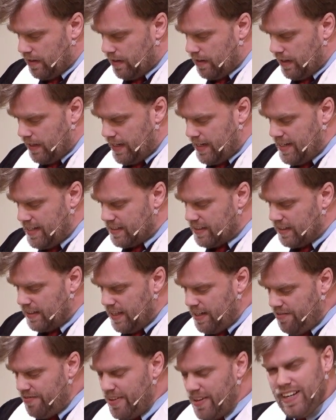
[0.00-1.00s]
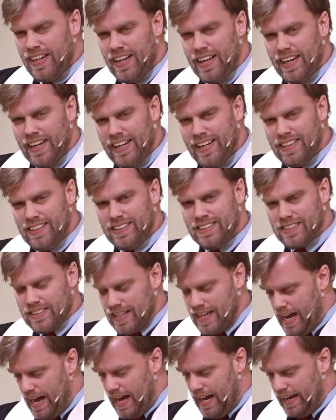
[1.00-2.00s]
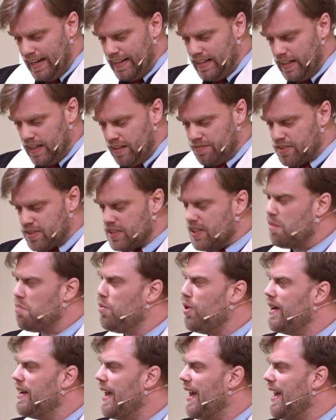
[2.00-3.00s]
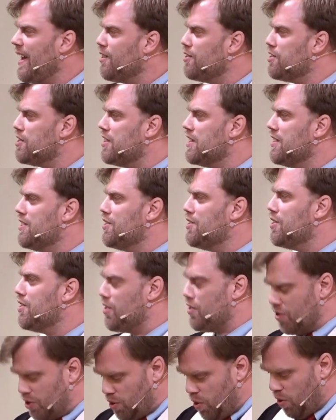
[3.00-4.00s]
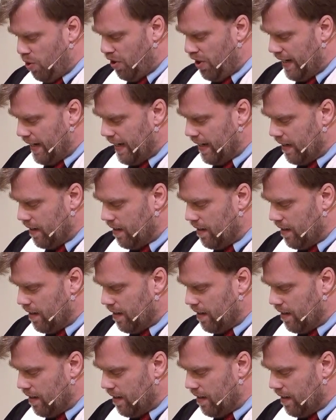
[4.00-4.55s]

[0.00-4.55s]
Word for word: He's living inside of someone else's story.